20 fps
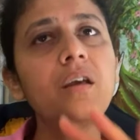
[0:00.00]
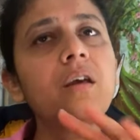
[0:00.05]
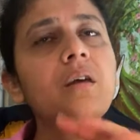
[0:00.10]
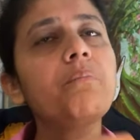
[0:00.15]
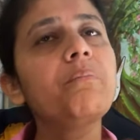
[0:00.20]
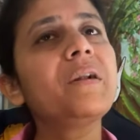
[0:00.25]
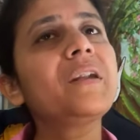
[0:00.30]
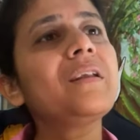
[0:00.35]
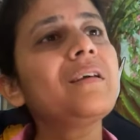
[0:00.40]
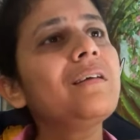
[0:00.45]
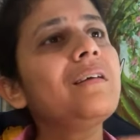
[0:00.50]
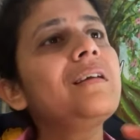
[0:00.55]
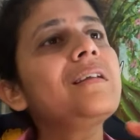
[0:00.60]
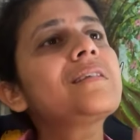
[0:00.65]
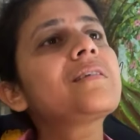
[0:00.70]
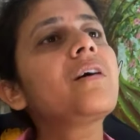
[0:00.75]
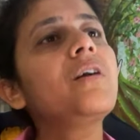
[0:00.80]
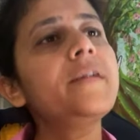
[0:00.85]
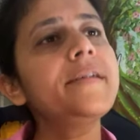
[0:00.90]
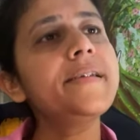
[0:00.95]
but it's
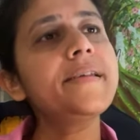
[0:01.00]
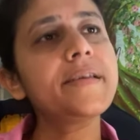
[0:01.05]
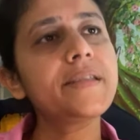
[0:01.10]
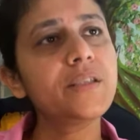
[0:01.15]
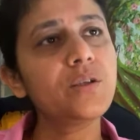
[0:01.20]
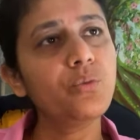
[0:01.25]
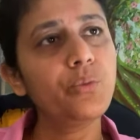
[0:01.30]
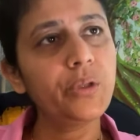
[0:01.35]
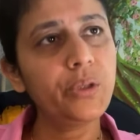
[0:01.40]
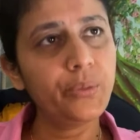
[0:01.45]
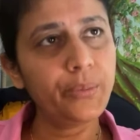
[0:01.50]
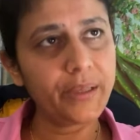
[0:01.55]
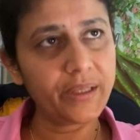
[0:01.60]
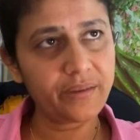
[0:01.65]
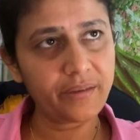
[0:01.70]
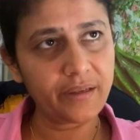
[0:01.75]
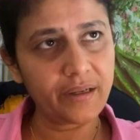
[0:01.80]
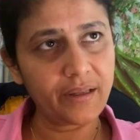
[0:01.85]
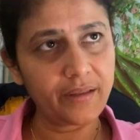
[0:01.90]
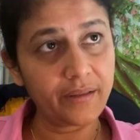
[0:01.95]
called it as a
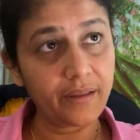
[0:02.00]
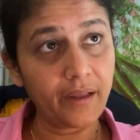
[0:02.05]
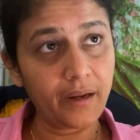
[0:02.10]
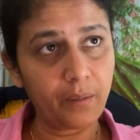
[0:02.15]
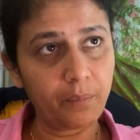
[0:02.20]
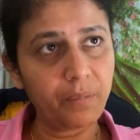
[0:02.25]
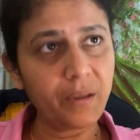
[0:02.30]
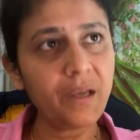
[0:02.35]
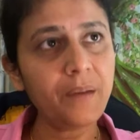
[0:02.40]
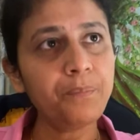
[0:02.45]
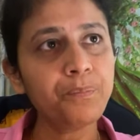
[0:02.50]
Udvartana therapy,